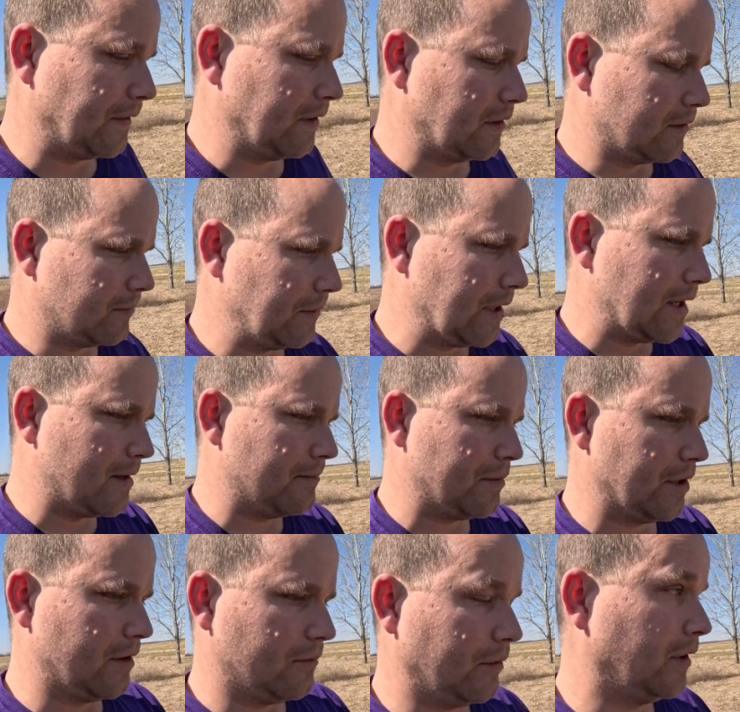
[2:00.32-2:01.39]
seen them yet,
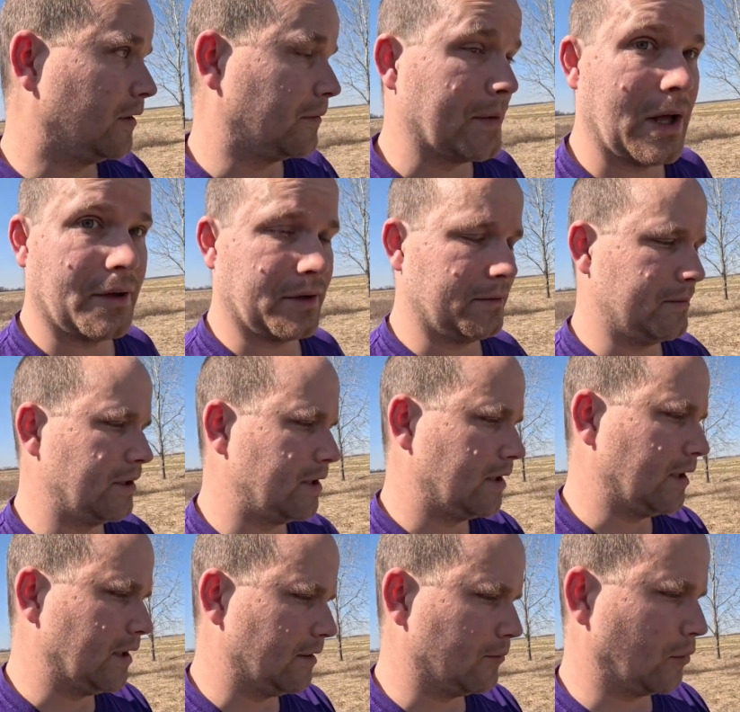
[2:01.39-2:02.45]
but we smelled them,
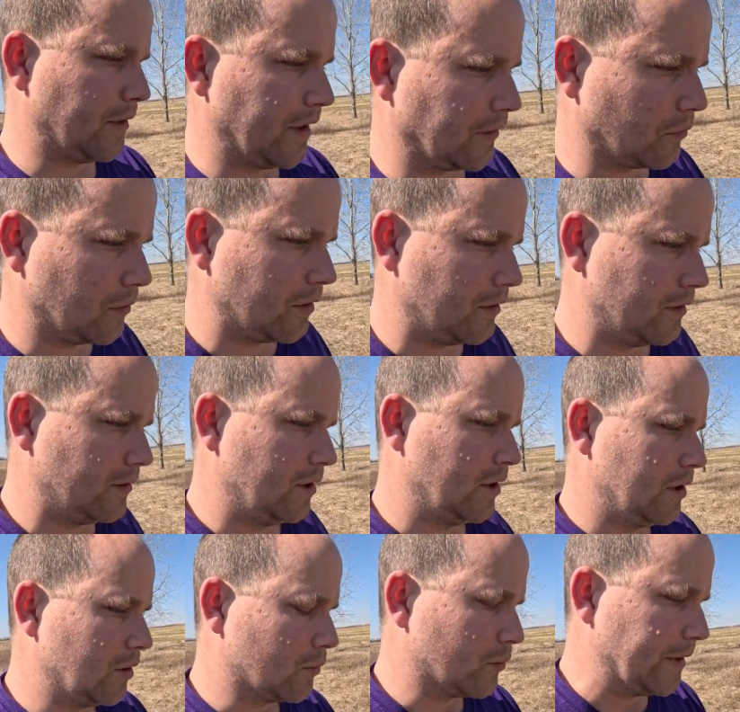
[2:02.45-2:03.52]
and boy, that's one
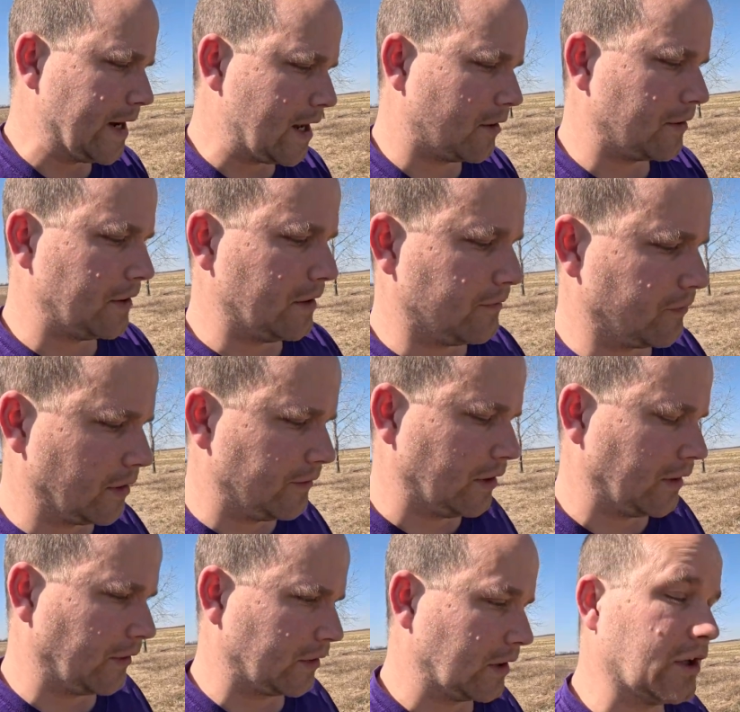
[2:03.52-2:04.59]
reality of living
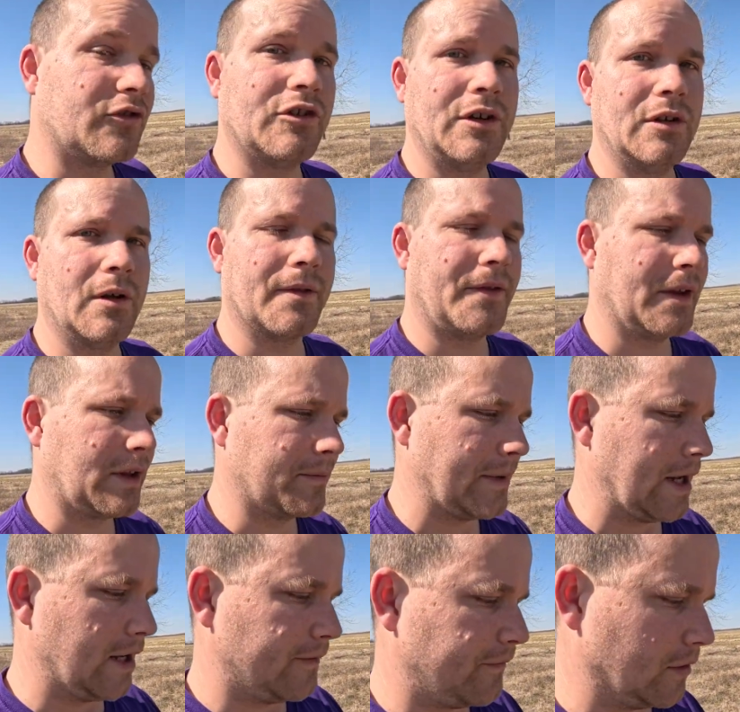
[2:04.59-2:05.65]
in the country you don't think
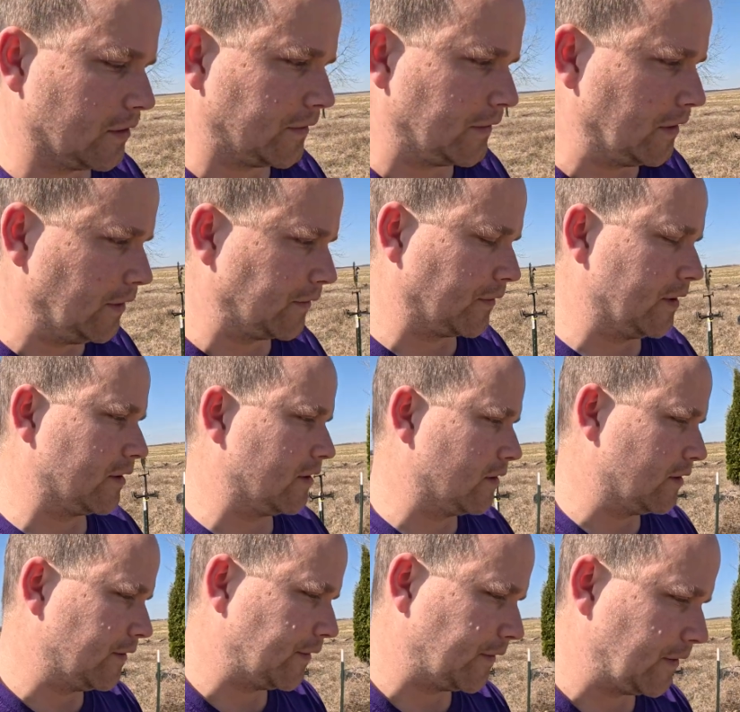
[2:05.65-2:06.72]
about if you're a city
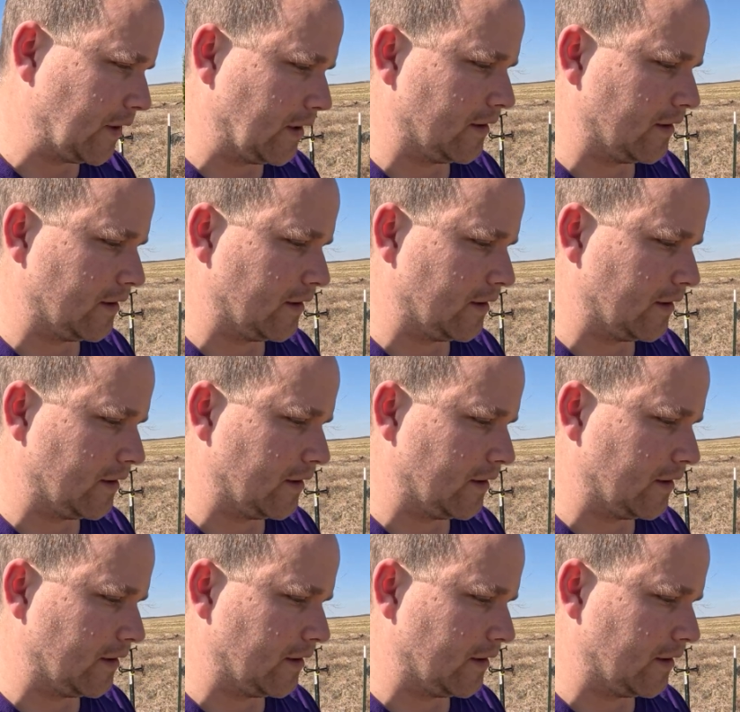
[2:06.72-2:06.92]
slicker, is